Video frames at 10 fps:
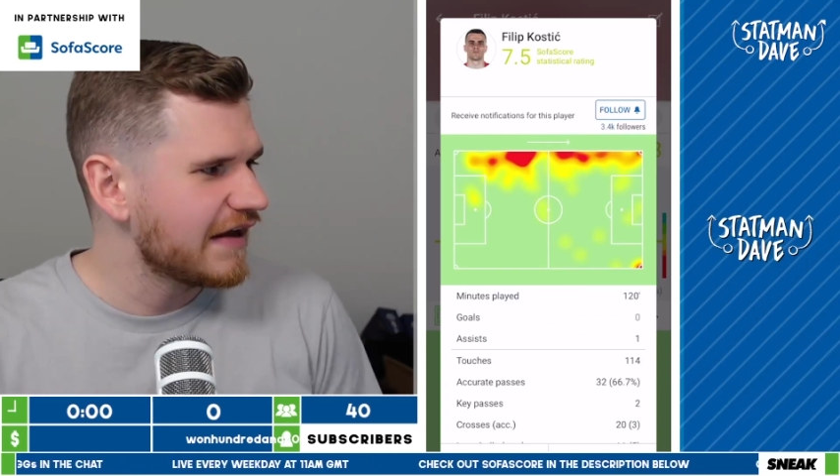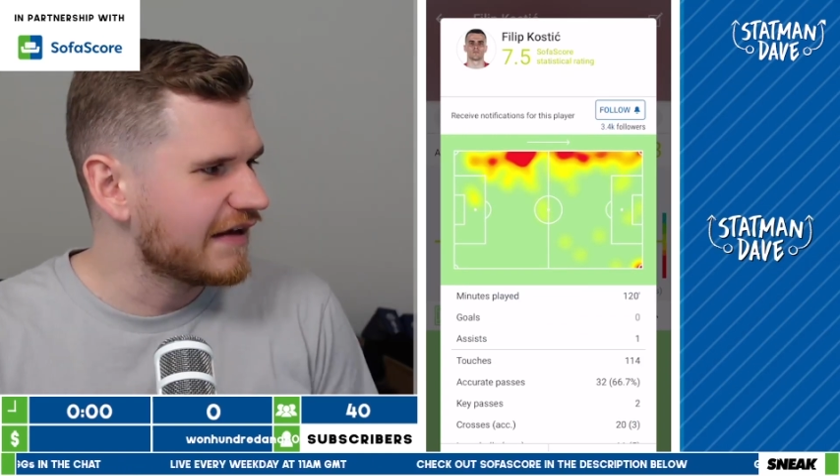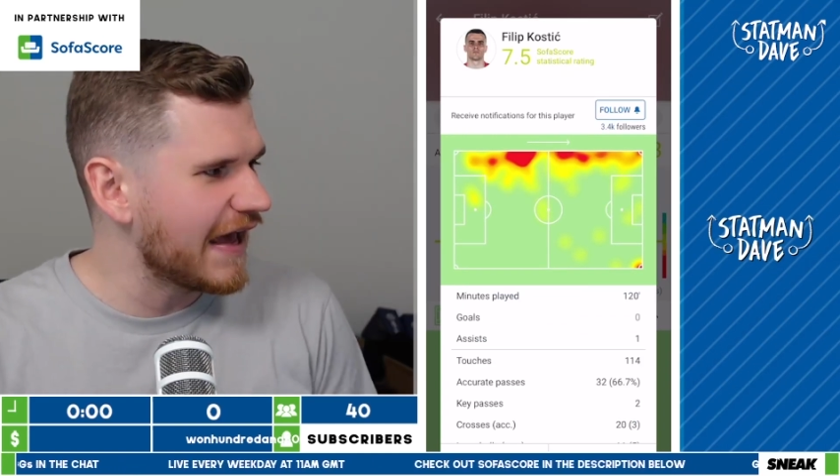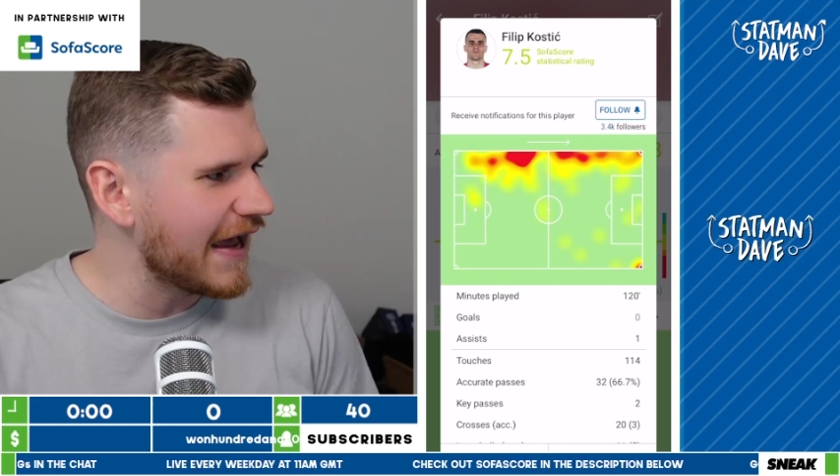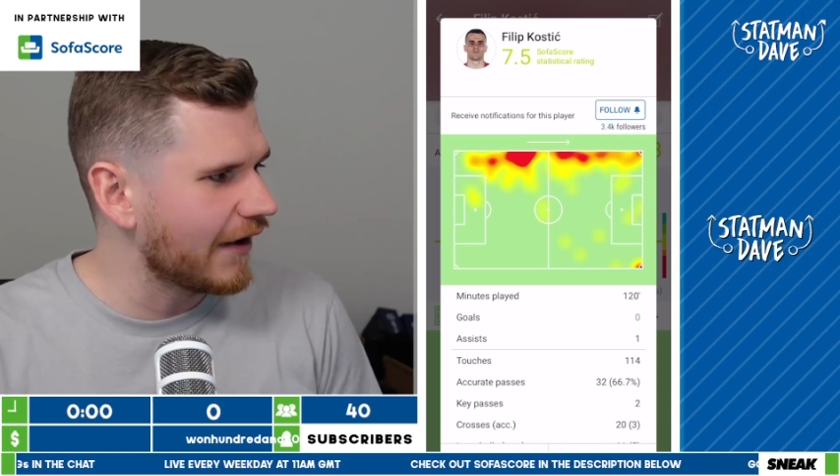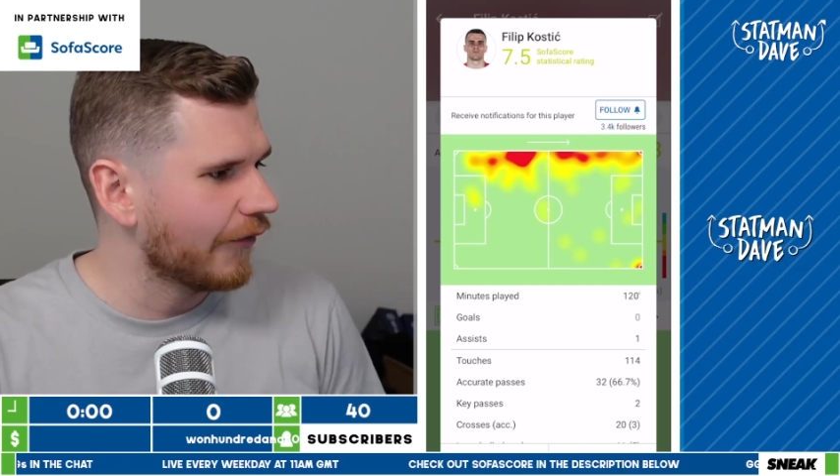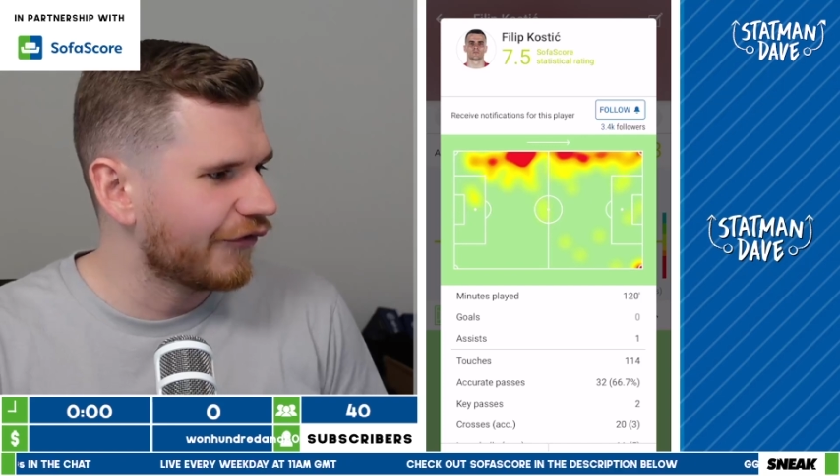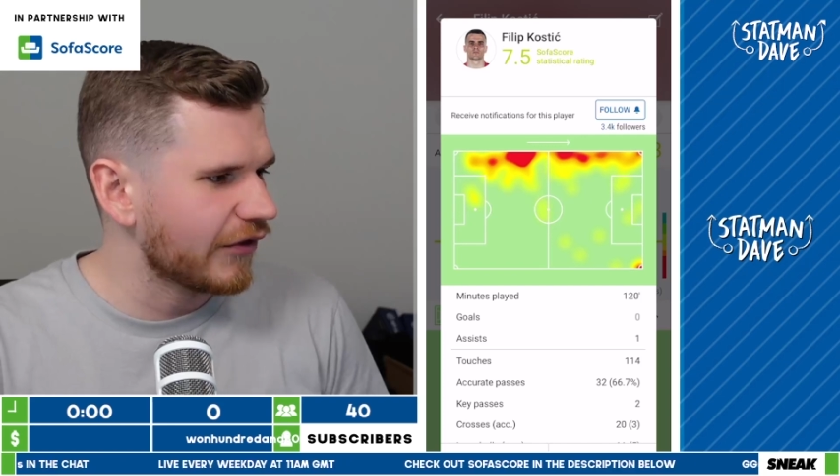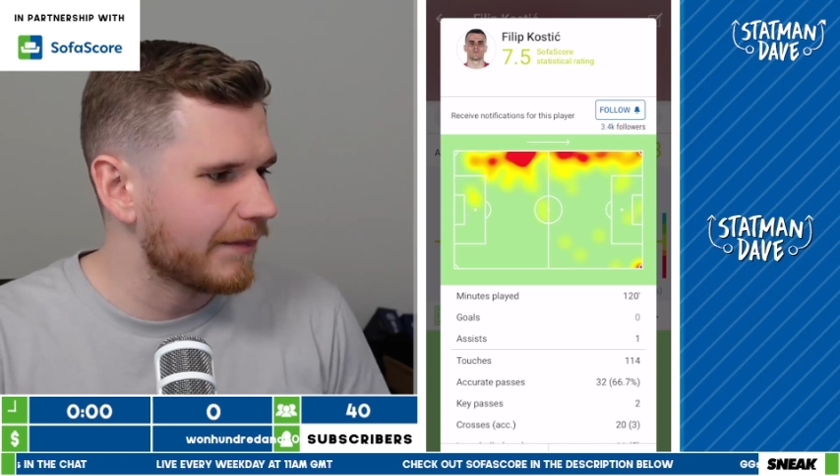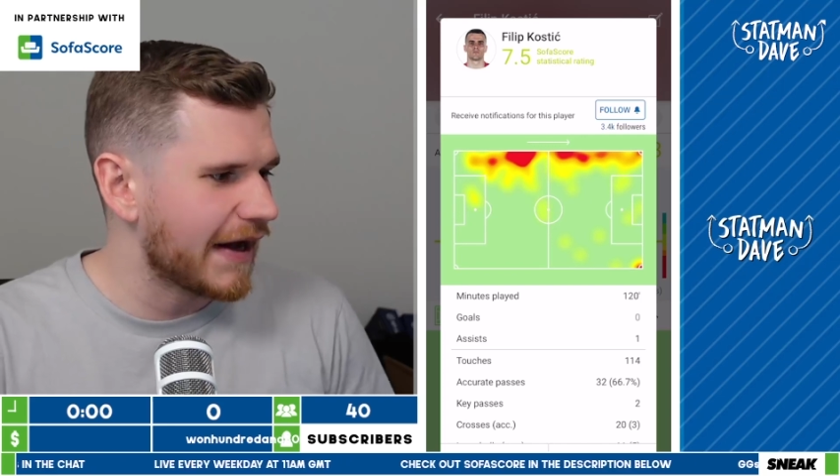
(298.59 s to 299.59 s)
getting
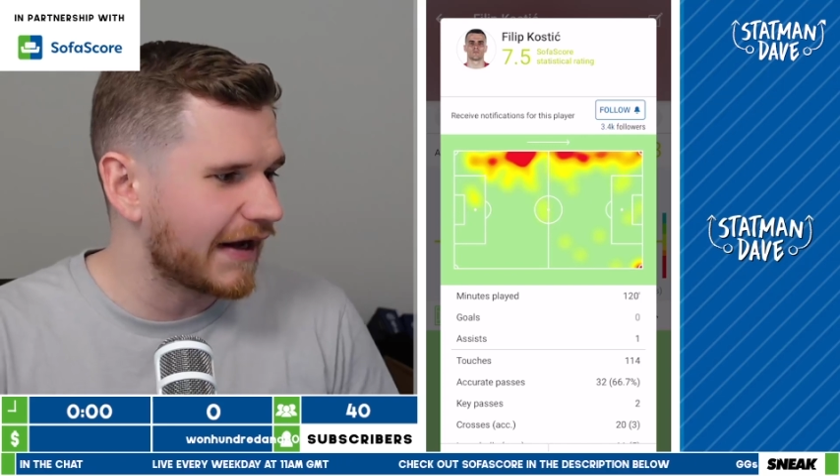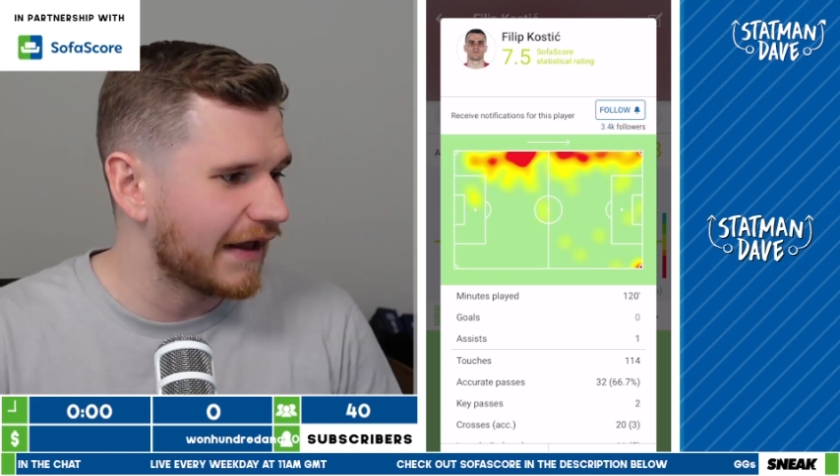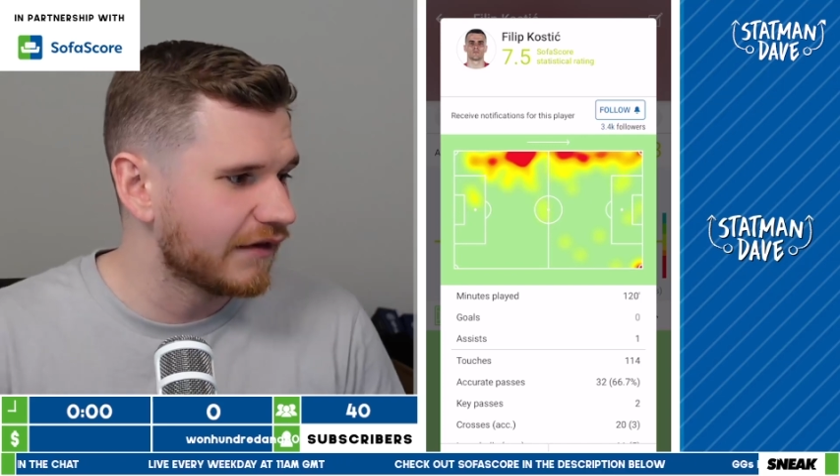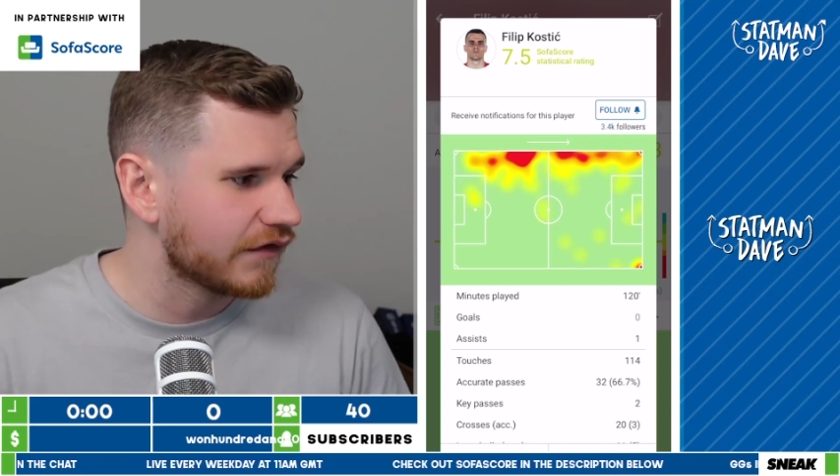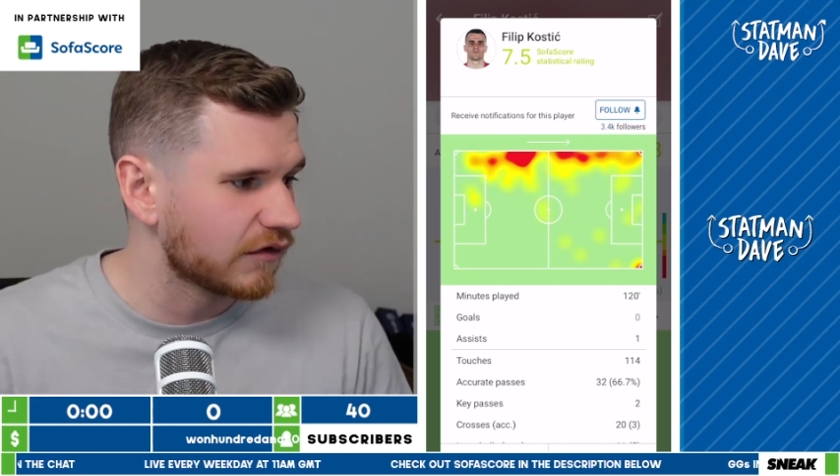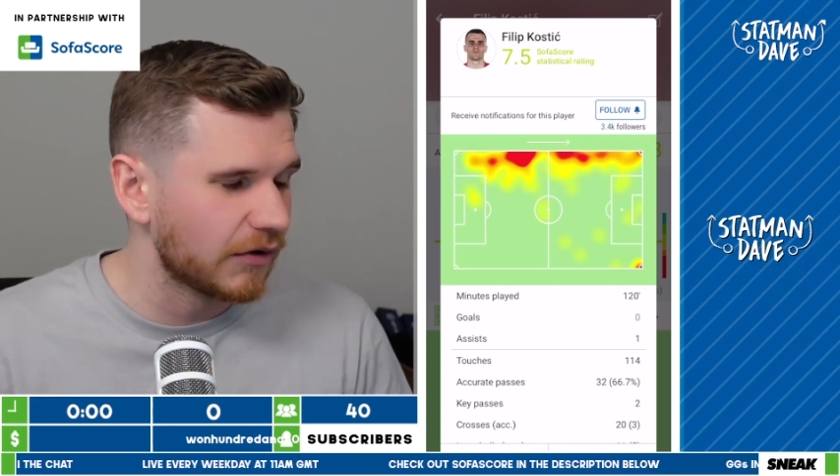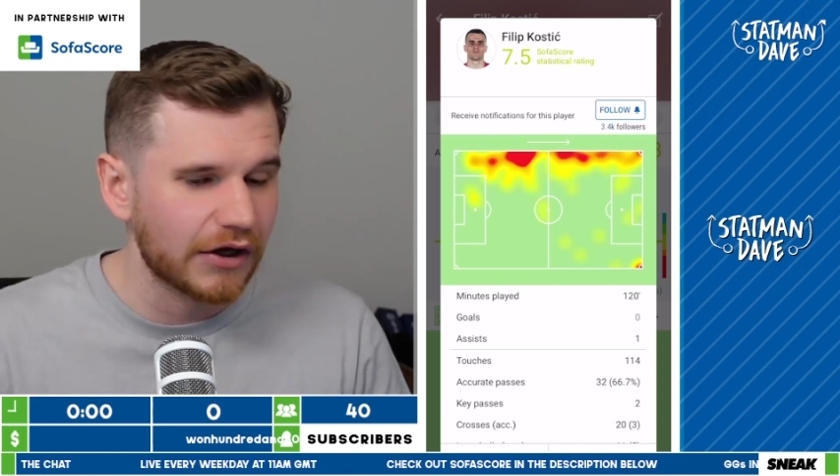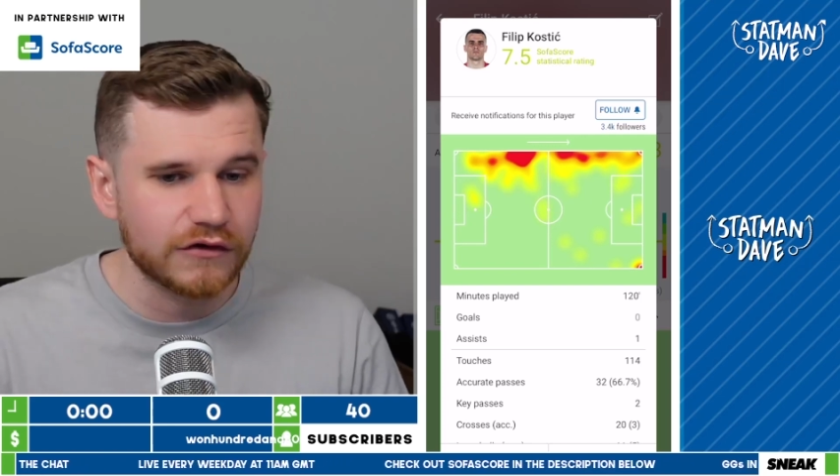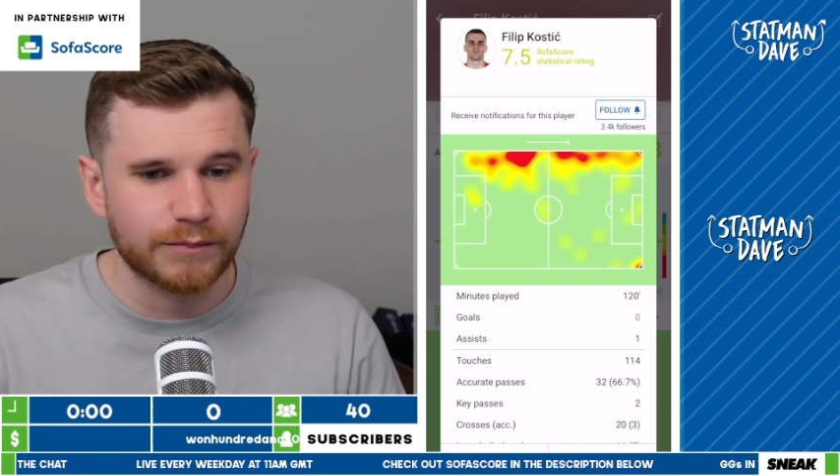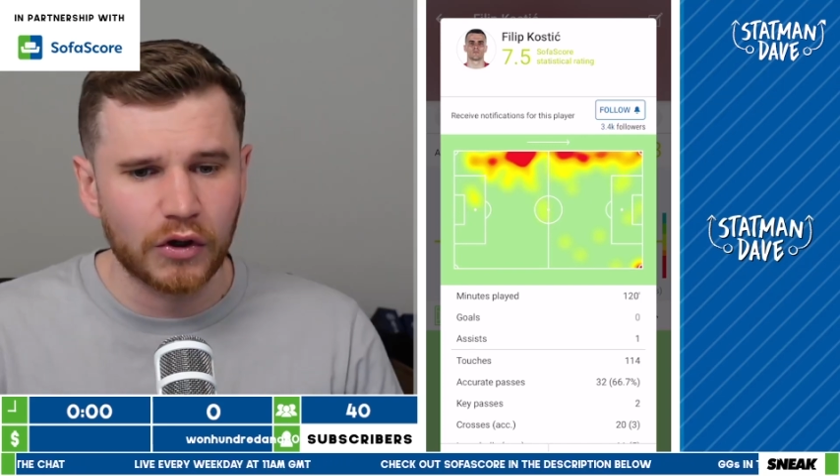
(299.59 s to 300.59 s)
onto the back end of some of
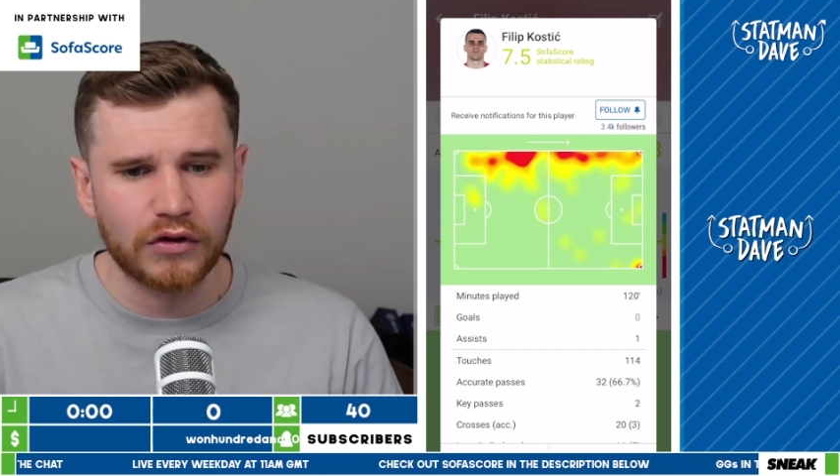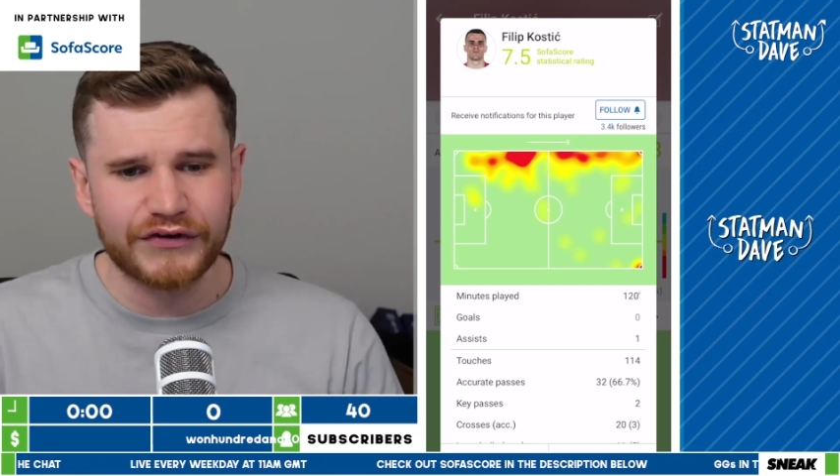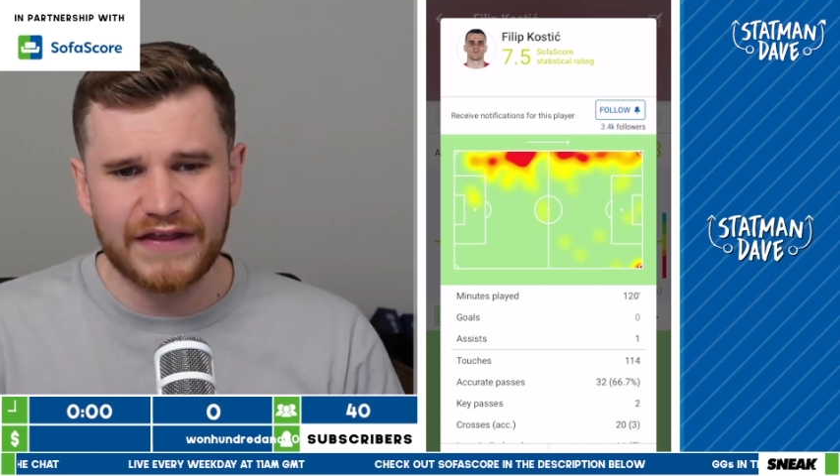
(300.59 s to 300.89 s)
those balls.